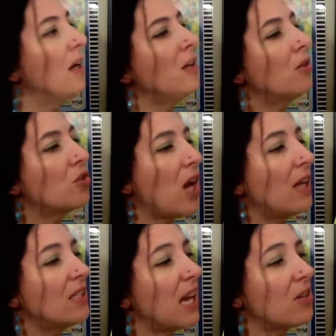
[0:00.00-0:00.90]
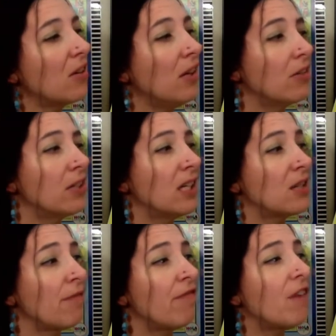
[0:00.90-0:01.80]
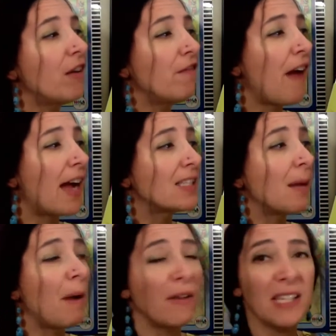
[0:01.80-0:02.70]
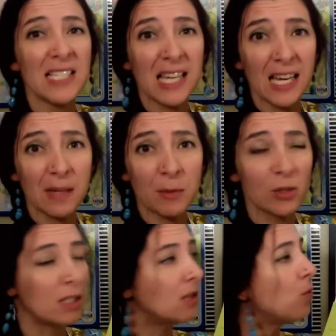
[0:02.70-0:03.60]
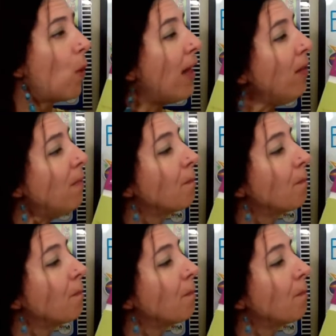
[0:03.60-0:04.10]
your child is actually learning some fun facts about these animals as well.